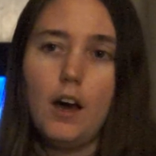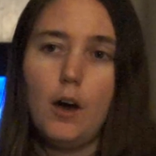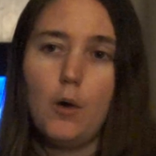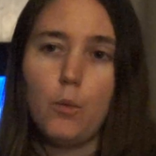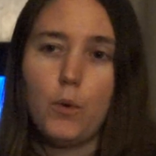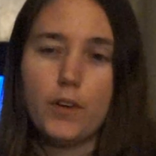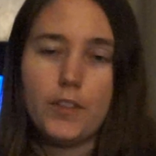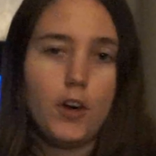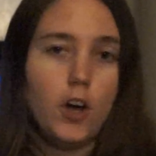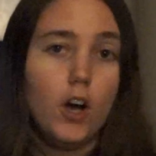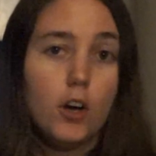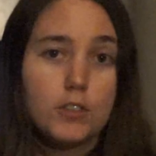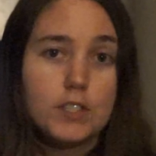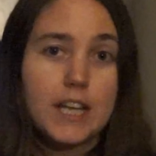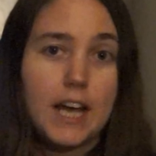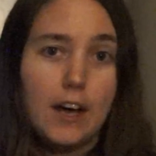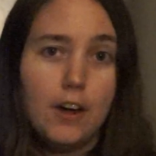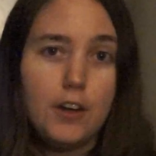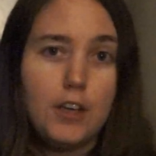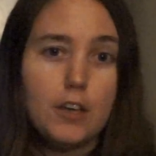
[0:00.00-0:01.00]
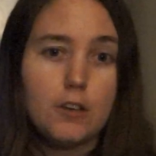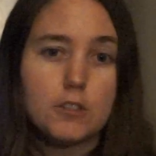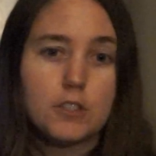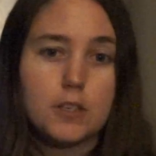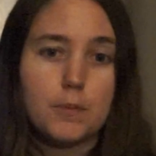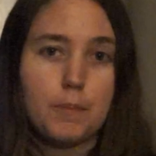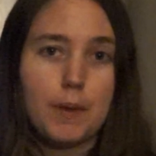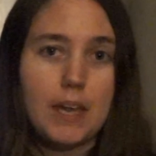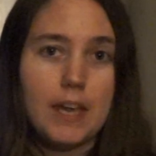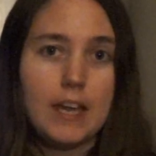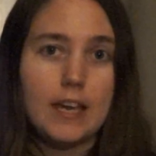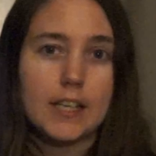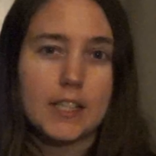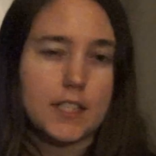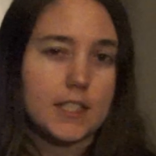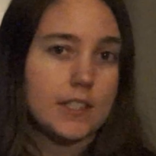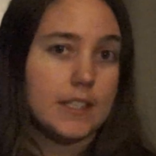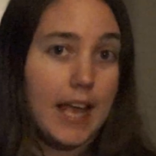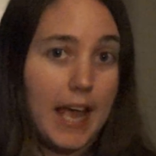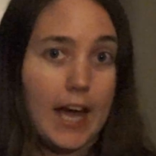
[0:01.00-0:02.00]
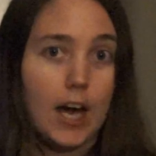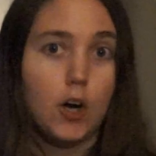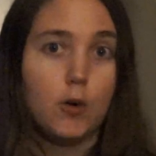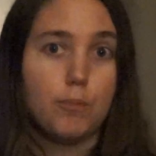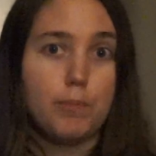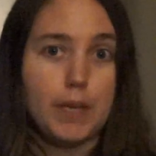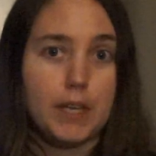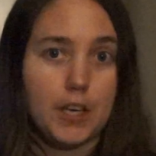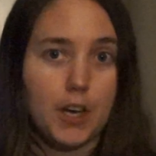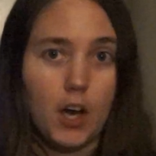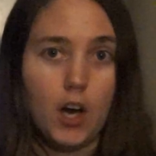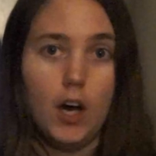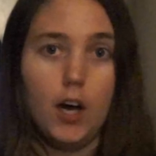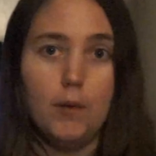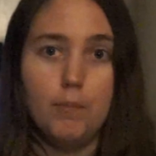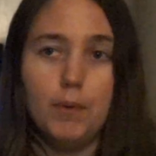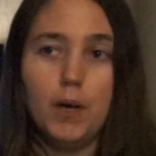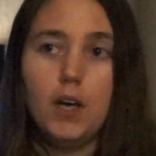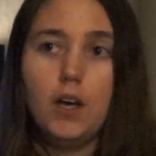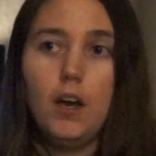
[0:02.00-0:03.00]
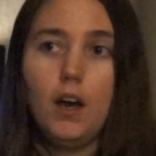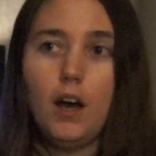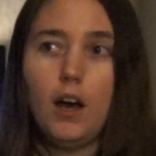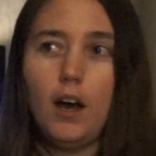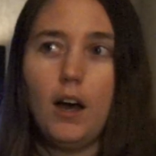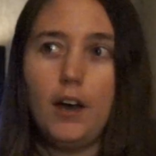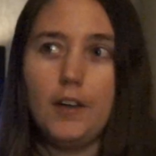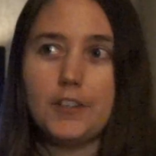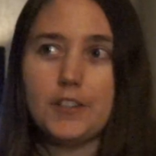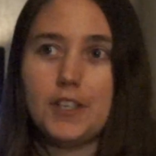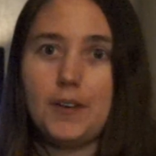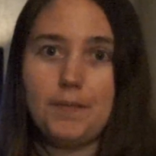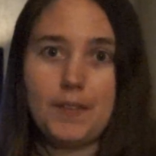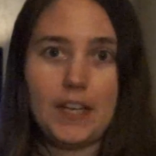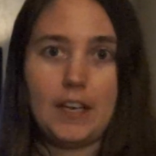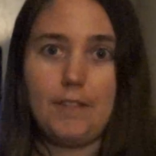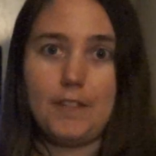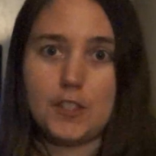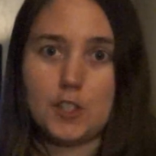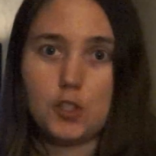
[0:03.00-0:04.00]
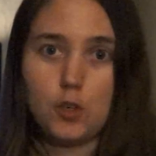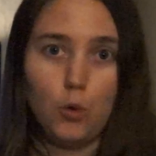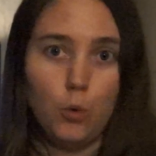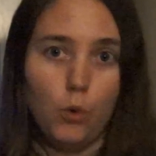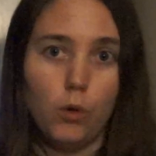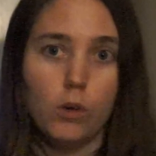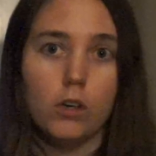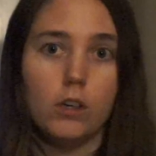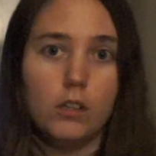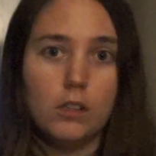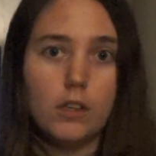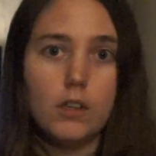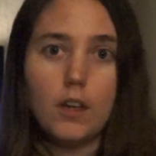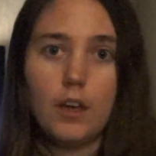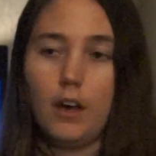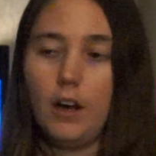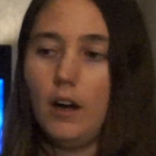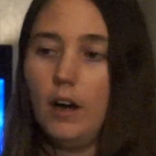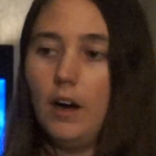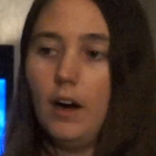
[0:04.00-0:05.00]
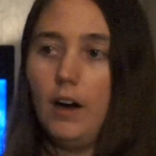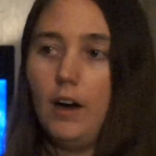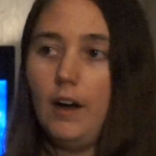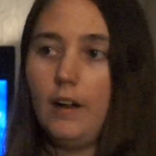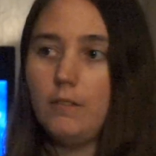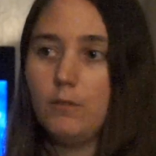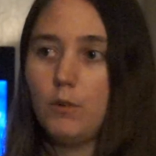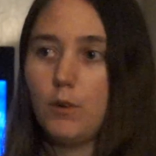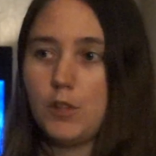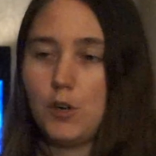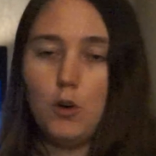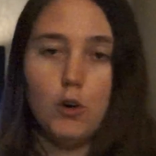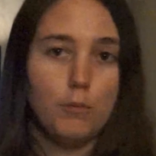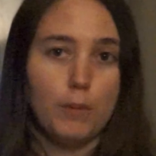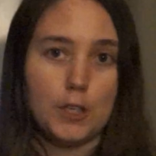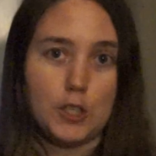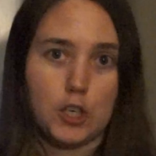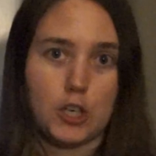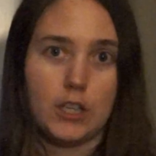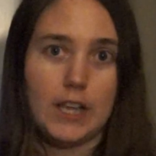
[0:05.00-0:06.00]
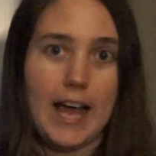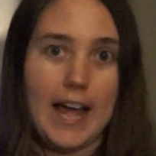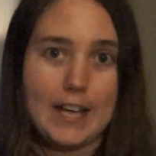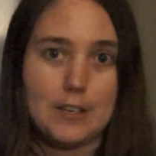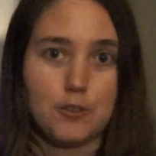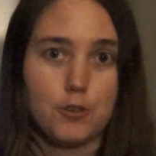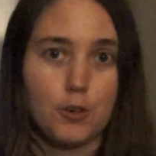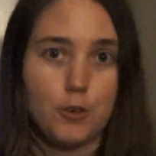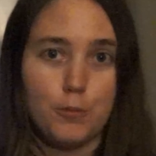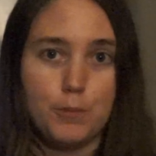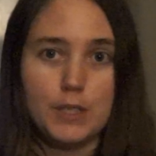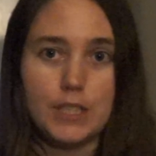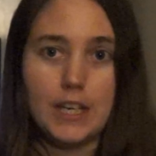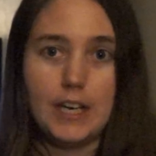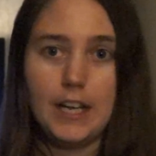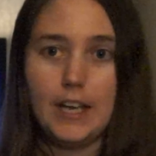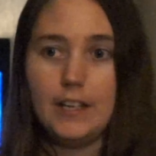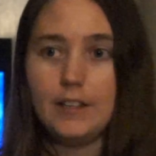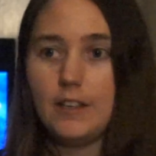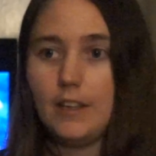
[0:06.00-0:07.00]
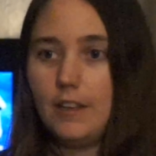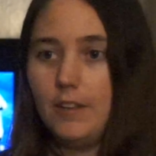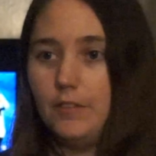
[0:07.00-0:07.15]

Where the hotel used to be, it's now become something of a school with a whole bunch of classrooms in it.